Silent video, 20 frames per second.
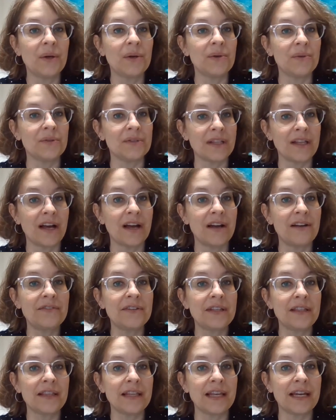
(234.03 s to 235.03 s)
whose
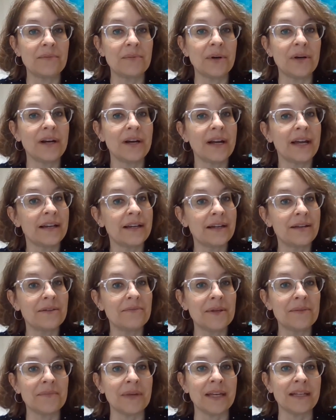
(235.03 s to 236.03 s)
love, labor, and
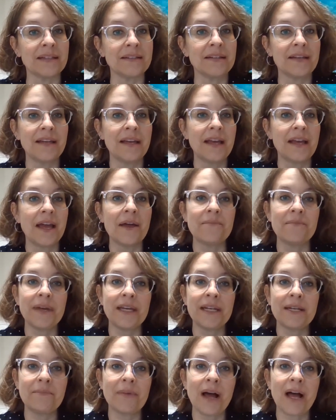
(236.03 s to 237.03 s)
commitment
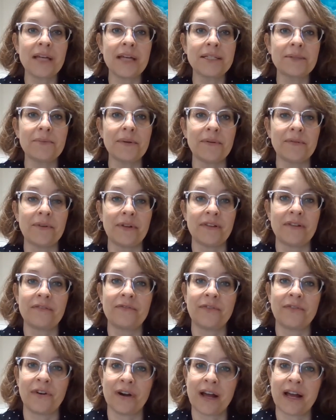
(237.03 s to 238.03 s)
made it possible
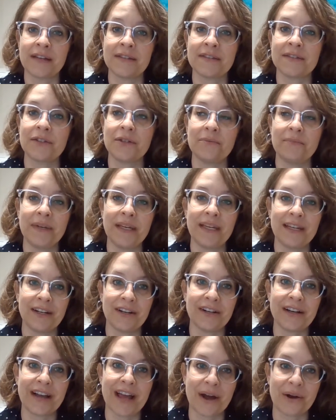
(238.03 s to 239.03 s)
for us to be
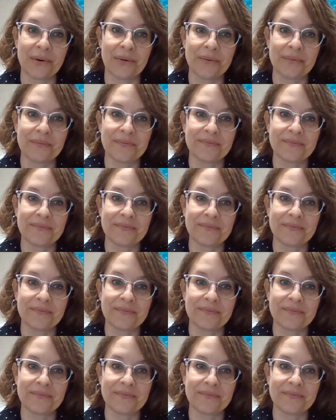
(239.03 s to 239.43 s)
here now.